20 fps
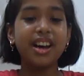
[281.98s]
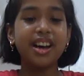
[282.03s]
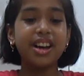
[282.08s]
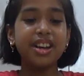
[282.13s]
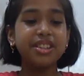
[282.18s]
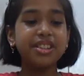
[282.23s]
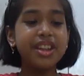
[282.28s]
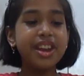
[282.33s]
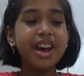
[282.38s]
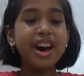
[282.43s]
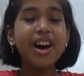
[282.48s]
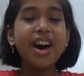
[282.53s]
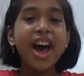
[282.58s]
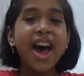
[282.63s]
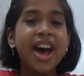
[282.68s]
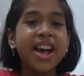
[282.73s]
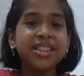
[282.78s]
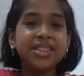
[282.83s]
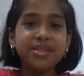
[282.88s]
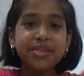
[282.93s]
So now
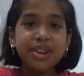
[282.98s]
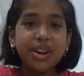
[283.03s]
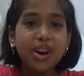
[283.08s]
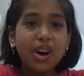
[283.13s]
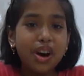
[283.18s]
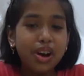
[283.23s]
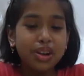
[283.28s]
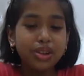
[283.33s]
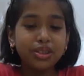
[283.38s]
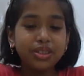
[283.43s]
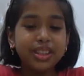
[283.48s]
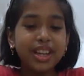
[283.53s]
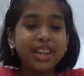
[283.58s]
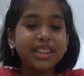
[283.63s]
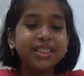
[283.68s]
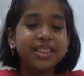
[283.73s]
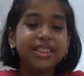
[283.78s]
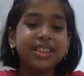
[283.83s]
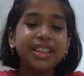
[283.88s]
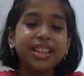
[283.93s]
as we all know
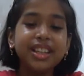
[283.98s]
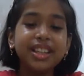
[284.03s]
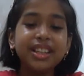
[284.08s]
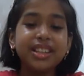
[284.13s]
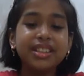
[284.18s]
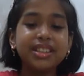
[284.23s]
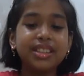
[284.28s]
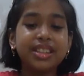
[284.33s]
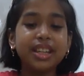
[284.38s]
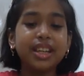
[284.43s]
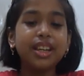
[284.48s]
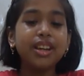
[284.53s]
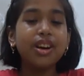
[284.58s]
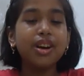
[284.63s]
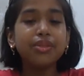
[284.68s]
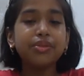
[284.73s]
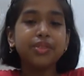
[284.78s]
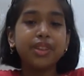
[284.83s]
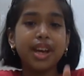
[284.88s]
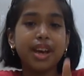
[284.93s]
that these three
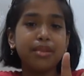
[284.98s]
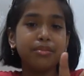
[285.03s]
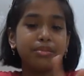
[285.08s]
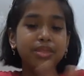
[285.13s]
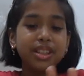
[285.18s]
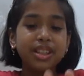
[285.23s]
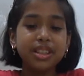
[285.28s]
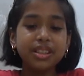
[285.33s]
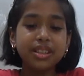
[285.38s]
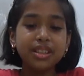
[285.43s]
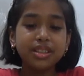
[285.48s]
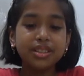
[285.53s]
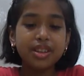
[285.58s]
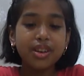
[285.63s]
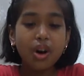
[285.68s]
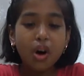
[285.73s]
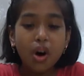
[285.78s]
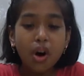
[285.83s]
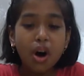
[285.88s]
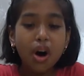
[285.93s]
of them, these
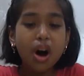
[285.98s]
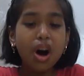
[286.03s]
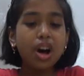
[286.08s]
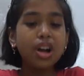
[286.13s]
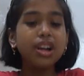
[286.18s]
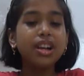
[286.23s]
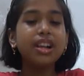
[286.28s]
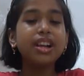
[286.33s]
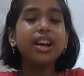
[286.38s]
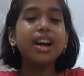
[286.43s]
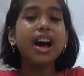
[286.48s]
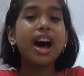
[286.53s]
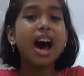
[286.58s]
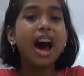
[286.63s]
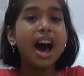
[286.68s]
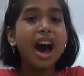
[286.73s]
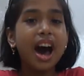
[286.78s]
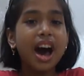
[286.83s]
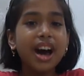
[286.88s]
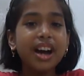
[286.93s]
all
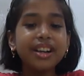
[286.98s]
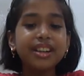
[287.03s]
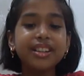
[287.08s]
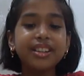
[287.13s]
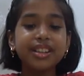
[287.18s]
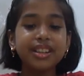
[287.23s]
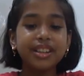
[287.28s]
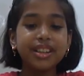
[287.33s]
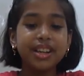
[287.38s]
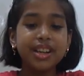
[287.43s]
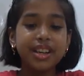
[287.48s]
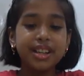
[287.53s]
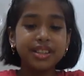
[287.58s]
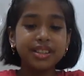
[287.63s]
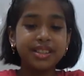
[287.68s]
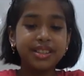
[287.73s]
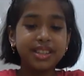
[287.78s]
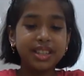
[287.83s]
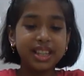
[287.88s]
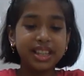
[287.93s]
are
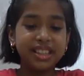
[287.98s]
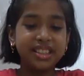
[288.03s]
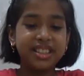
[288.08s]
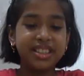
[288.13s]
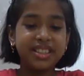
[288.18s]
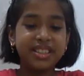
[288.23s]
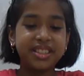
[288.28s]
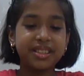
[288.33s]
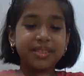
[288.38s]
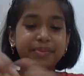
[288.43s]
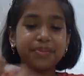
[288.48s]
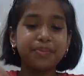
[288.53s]
seeds.